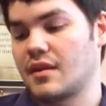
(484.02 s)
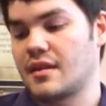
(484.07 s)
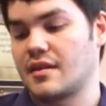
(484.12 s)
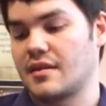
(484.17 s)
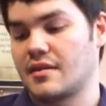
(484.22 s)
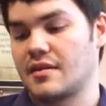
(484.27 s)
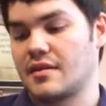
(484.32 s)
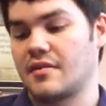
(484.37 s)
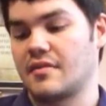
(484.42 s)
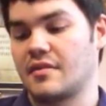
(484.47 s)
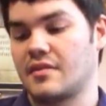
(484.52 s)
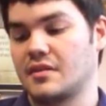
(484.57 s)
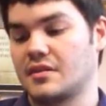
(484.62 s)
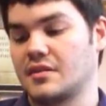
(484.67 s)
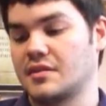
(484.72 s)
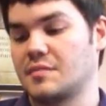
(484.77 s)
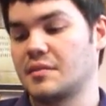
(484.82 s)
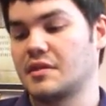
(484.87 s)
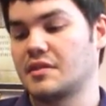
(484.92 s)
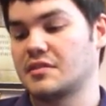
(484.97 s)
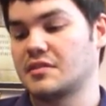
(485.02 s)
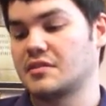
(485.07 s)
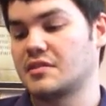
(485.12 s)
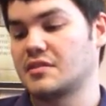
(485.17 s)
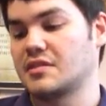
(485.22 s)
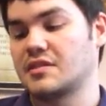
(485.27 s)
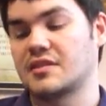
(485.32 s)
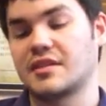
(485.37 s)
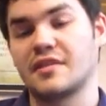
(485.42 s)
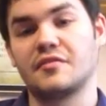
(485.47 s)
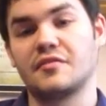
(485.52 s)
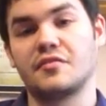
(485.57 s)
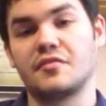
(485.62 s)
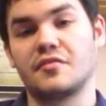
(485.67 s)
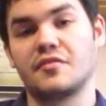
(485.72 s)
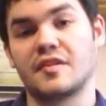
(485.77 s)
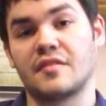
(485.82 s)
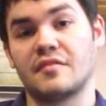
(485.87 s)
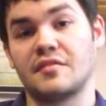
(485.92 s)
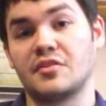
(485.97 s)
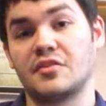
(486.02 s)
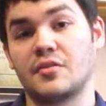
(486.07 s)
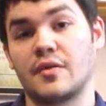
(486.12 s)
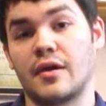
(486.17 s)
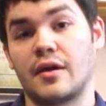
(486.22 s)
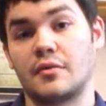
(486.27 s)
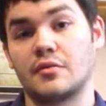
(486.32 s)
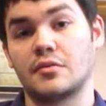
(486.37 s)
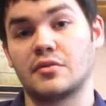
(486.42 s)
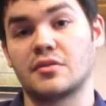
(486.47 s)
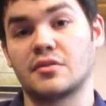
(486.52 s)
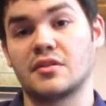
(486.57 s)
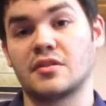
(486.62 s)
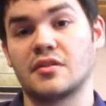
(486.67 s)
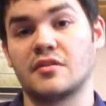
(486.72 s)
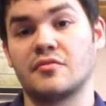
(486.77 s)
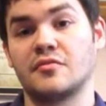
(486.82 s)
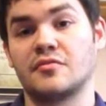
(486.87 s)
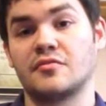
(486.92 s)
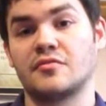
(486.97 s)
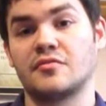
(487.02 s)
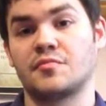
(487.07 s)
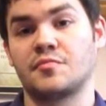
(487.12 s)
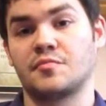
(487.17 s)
And again, this is basically just to give you 72 hours of,